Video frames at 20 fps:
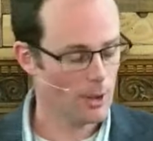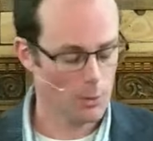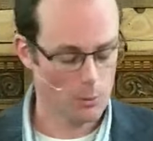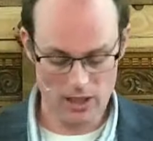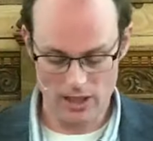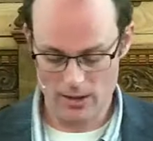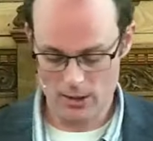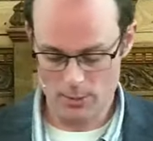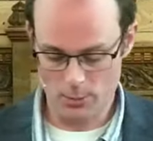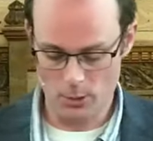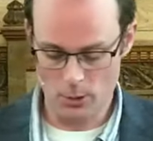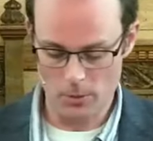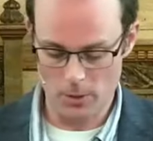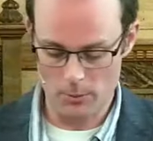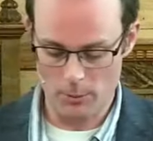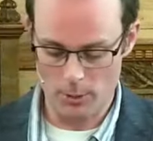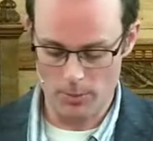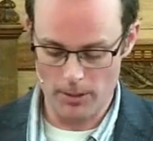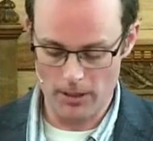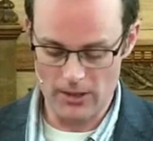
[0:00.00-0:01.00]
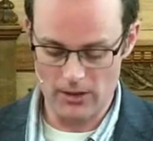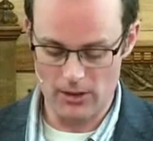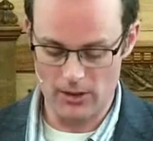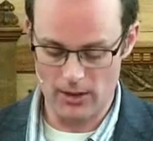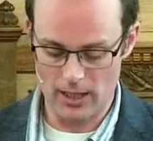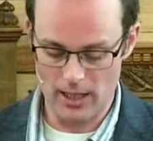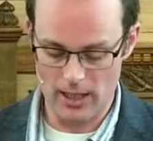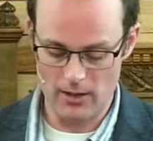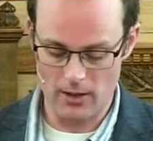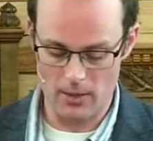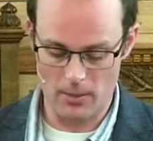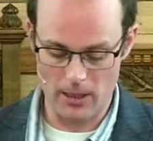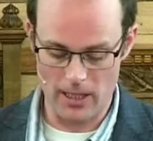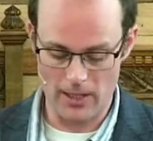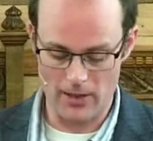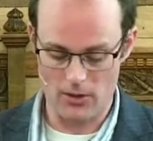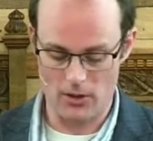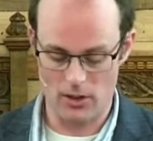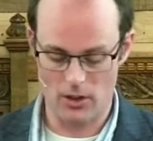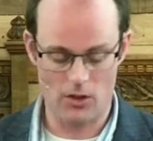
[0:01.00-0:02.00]
We get this problem repeated at the end of the
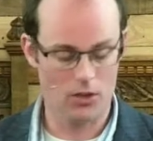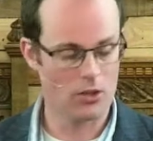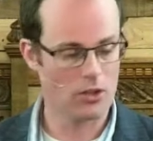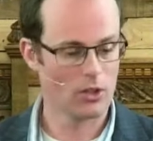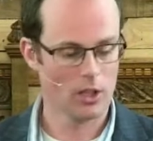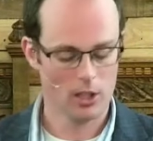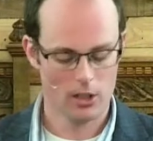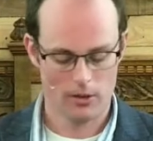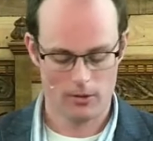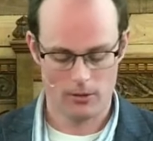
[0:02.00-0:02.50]
passage.